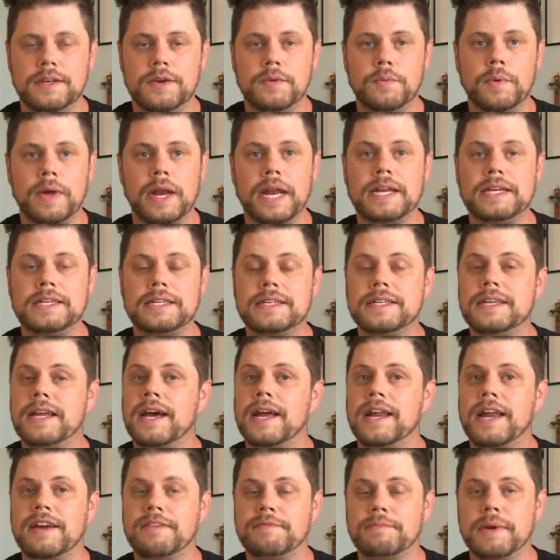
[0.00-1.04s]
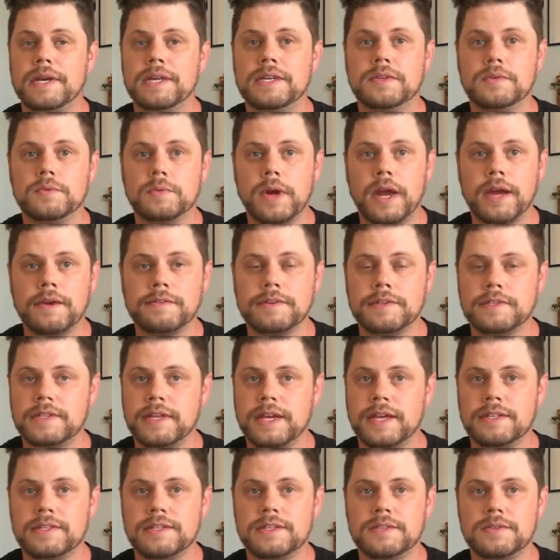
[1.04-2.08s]
when I did not have my driver's
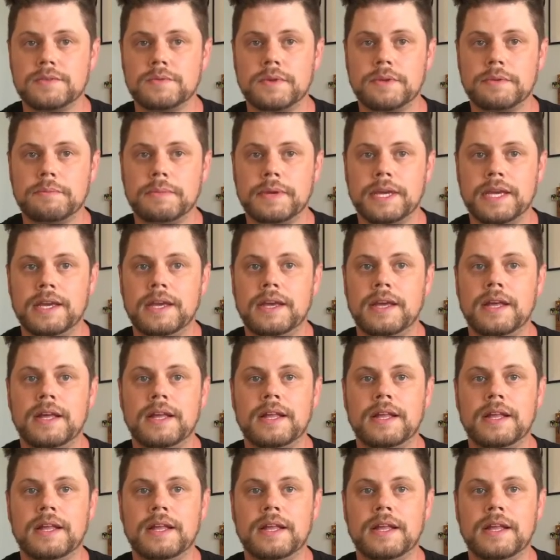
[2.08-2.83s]
license with me,